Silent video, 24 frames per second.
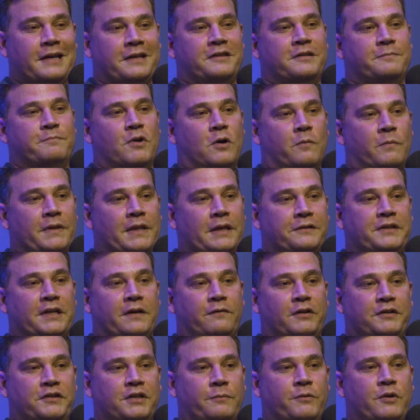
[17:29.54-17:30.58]
at the moment. That's
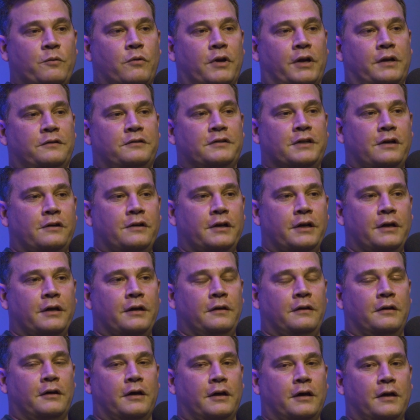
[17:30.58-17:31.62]
definitely something we're considering,
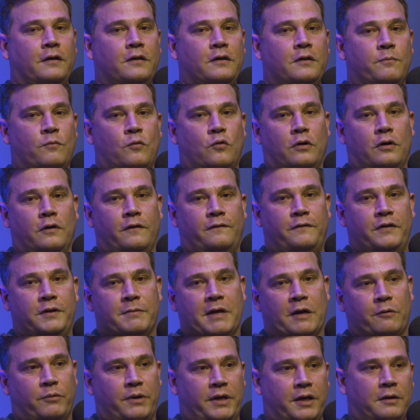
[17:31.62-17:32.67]
and the more
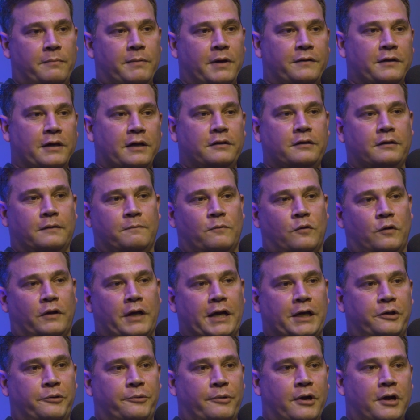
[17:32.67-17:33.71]
feedback we get about that, the more
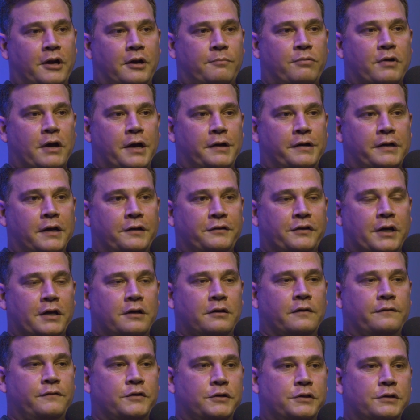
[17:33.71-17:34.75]
likely we are to prioritize that
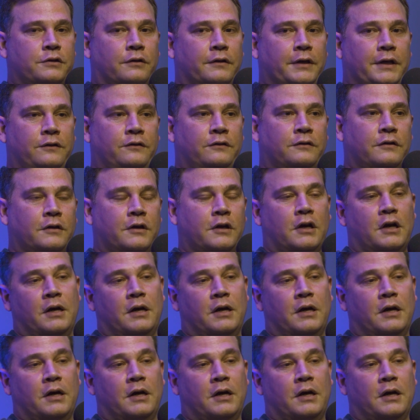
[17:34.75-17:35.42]
in a future release.